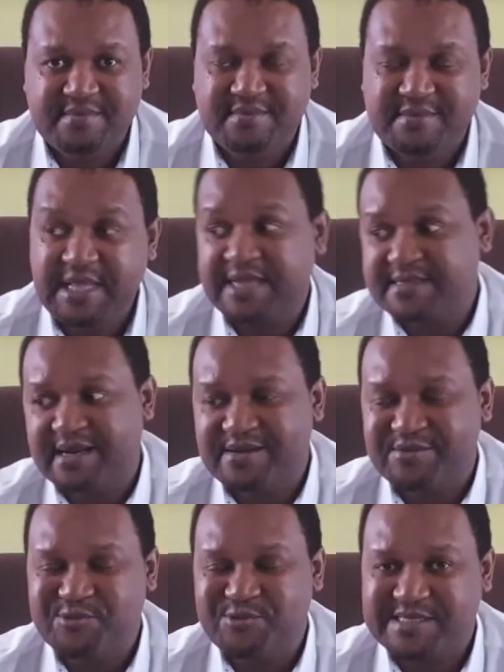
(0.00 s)
They are
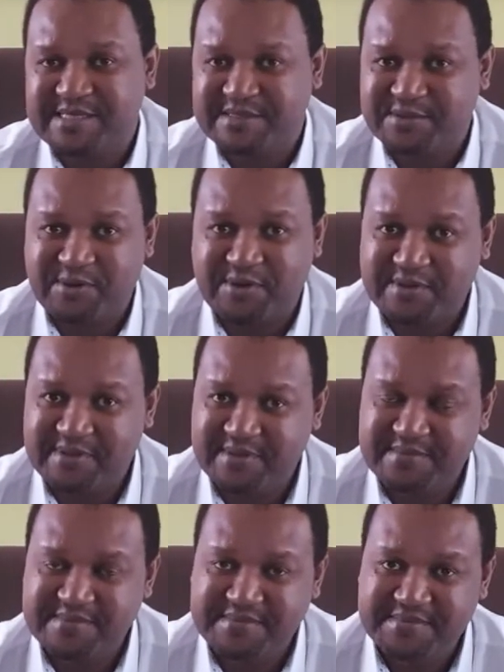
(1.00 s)
trying to assist God.
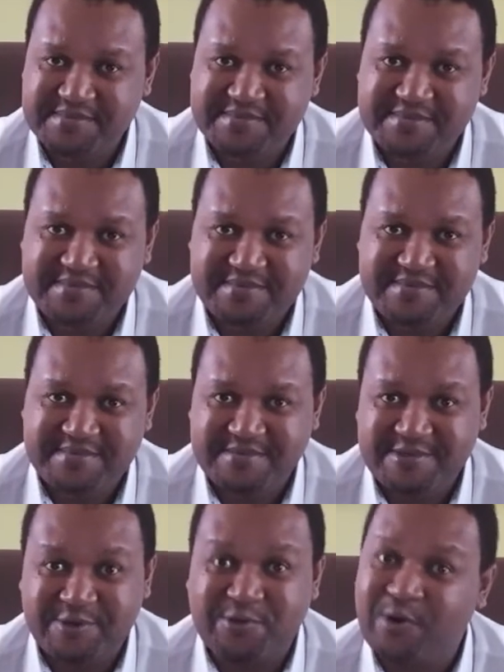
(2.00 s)

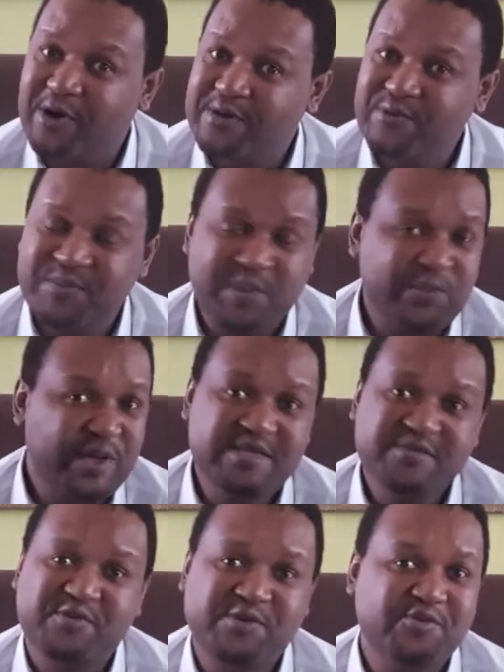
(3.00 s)
Or God, we've been
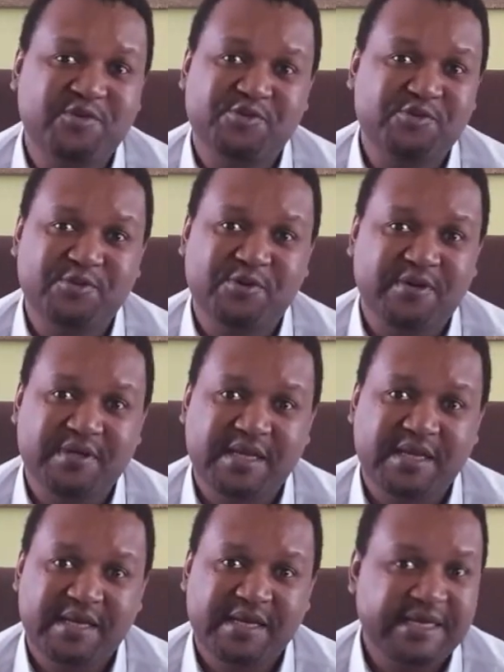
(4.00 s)
waiting for you for too long.
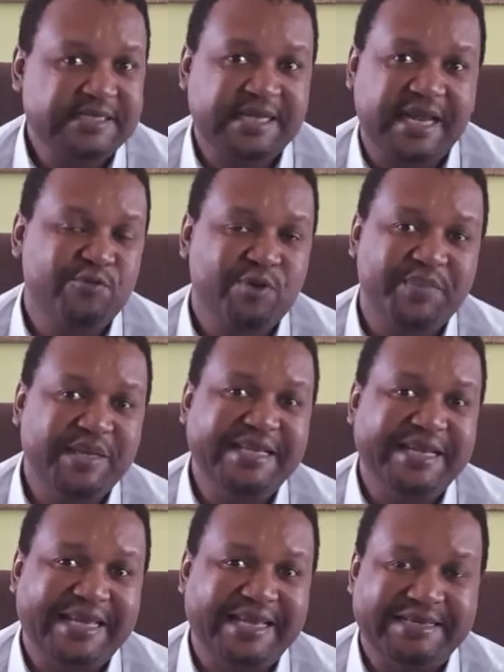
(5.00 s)
It's like you are being
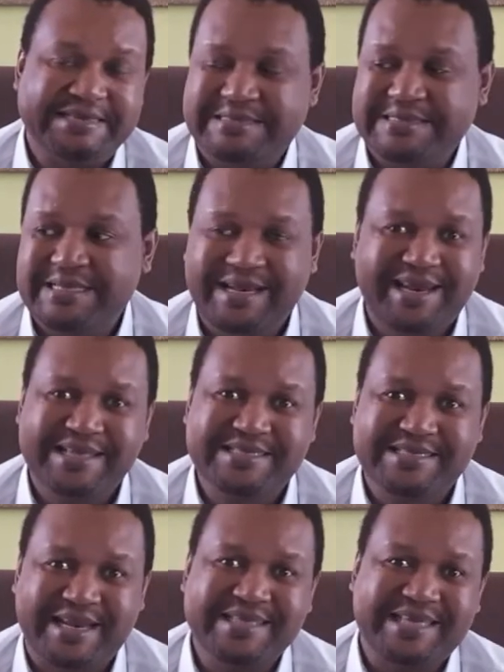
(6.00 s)
delayed.
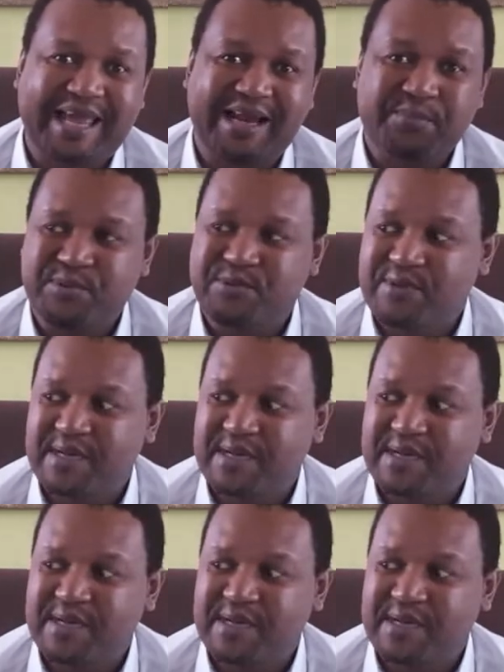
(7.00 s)
Let's let's help you.